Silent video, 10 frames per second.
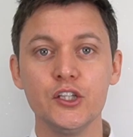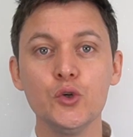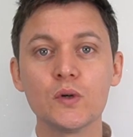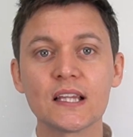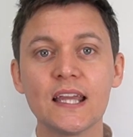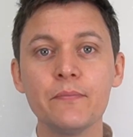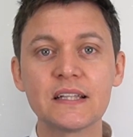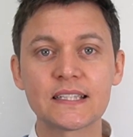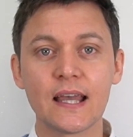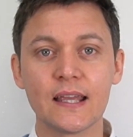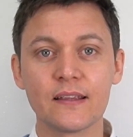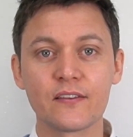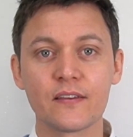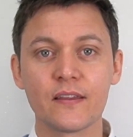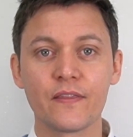You will
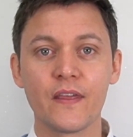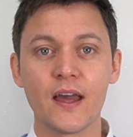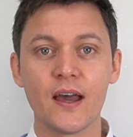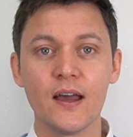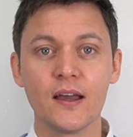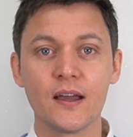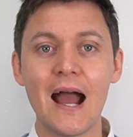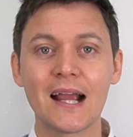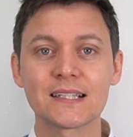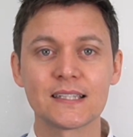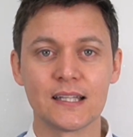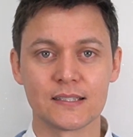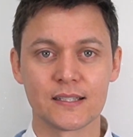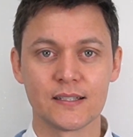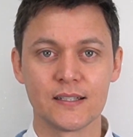imitate their
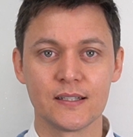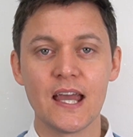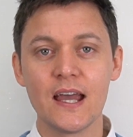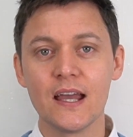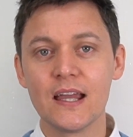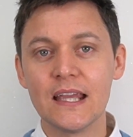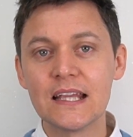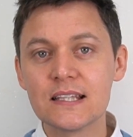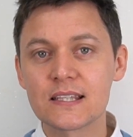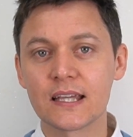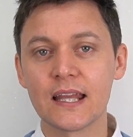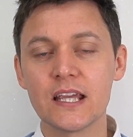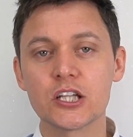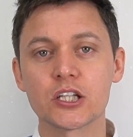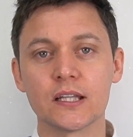accent, their
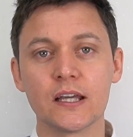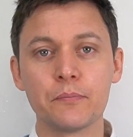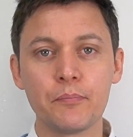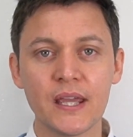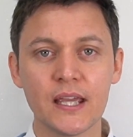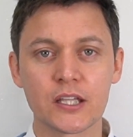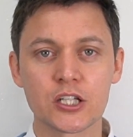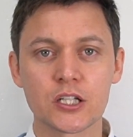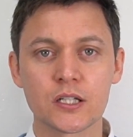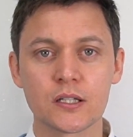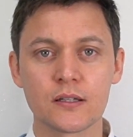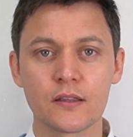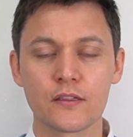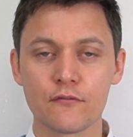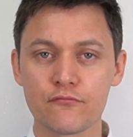intonation and pitch,
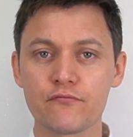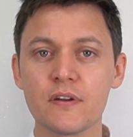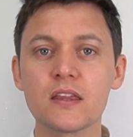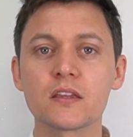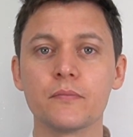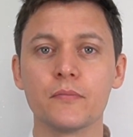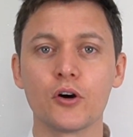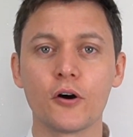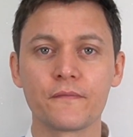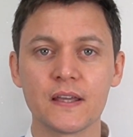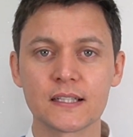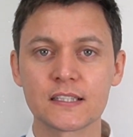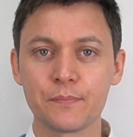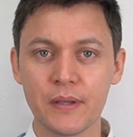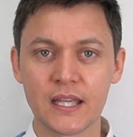the rhythm of their
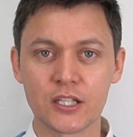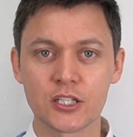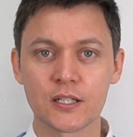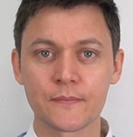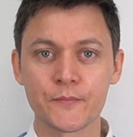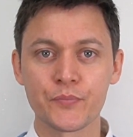speech,